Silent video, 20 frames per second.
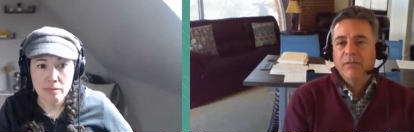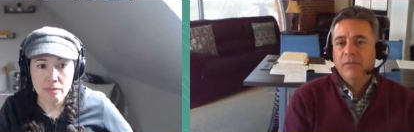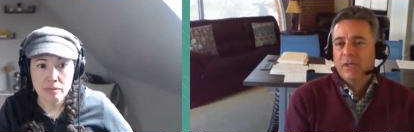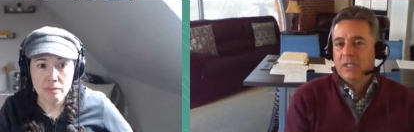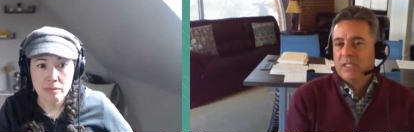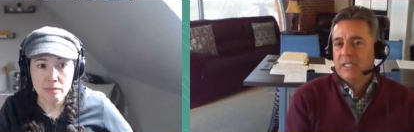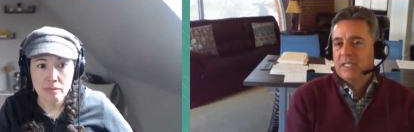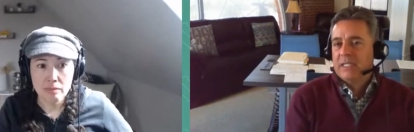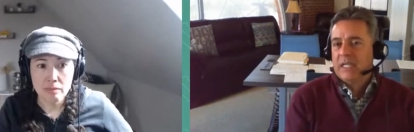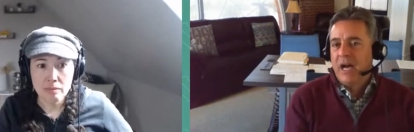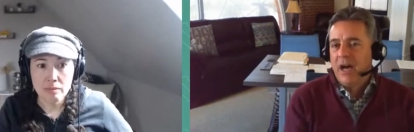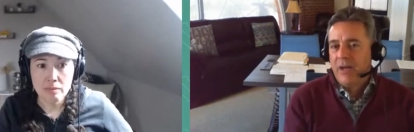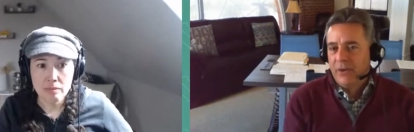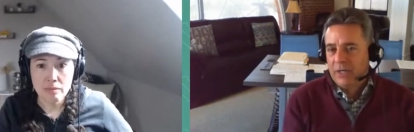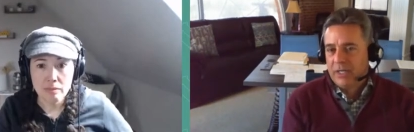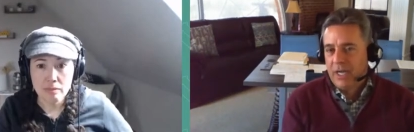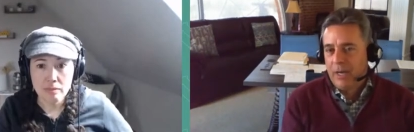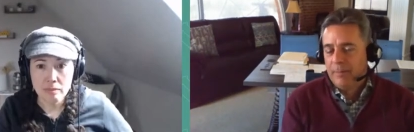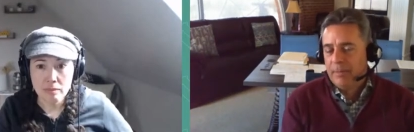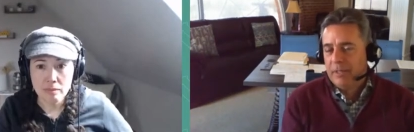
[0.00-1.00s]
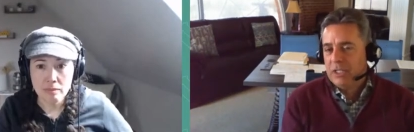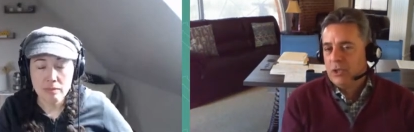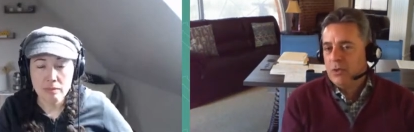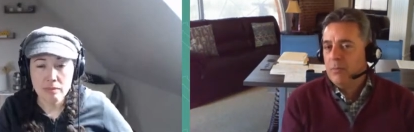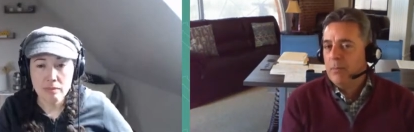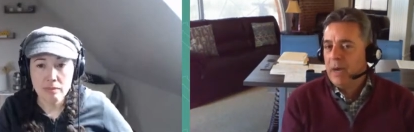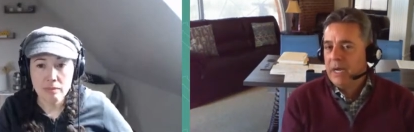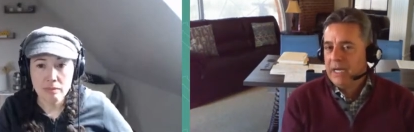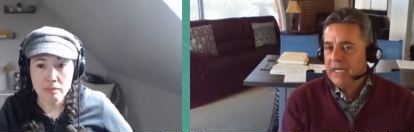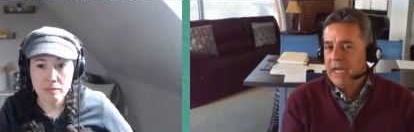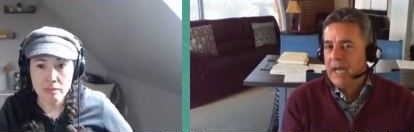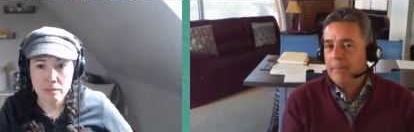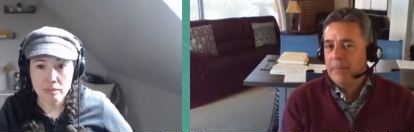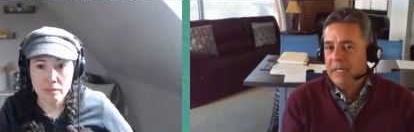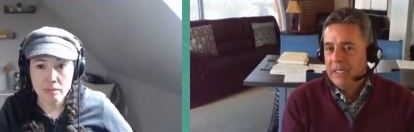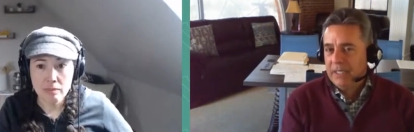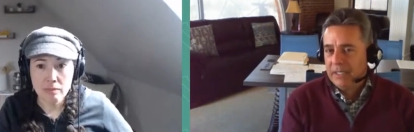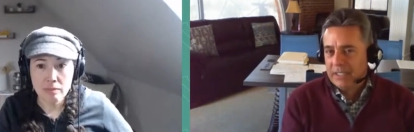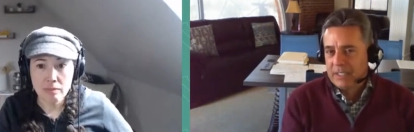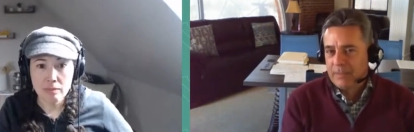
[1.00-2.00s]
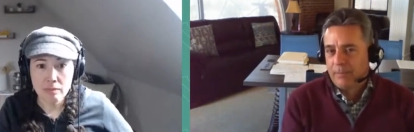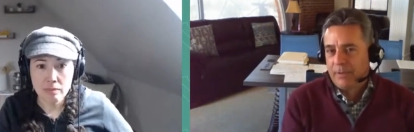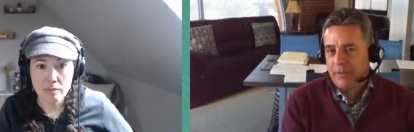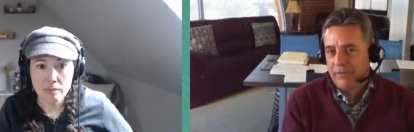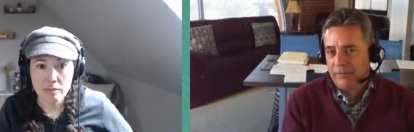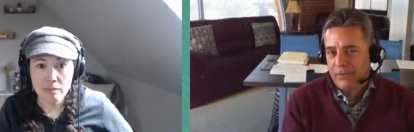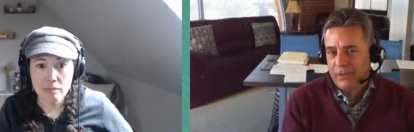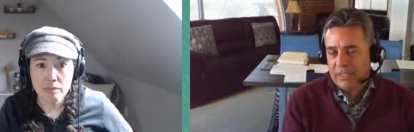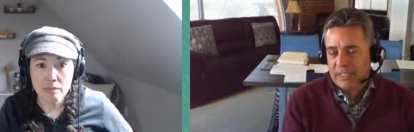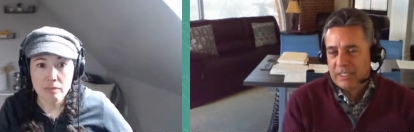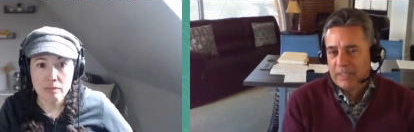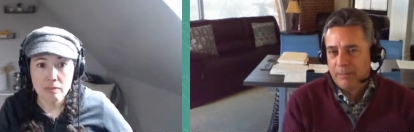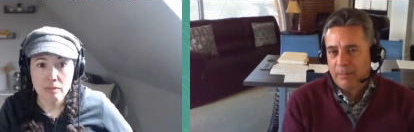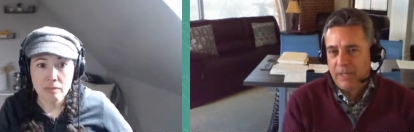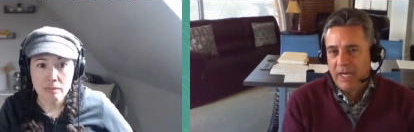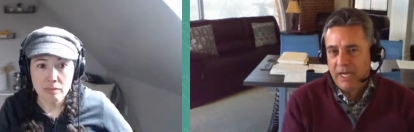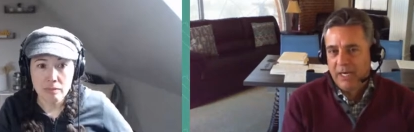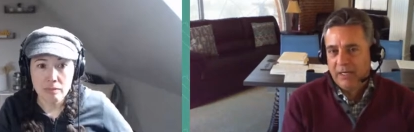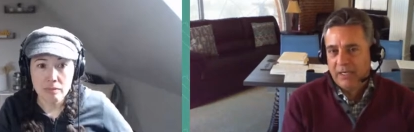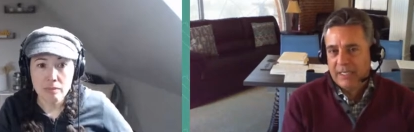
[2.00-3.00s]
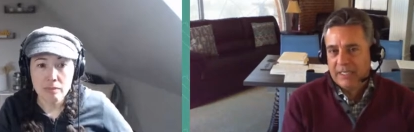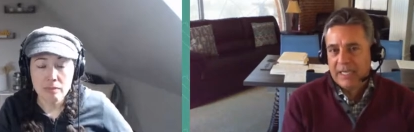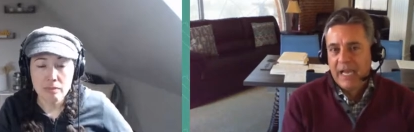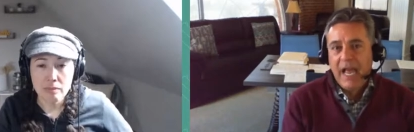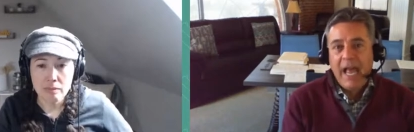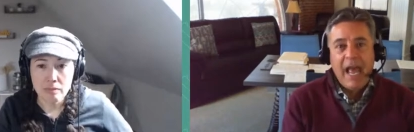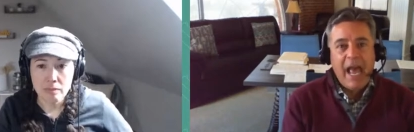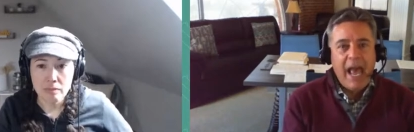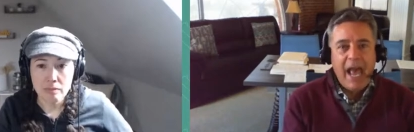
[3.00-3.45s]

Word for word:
Speaker 1: versus other companies who might not be in this preferred supplier list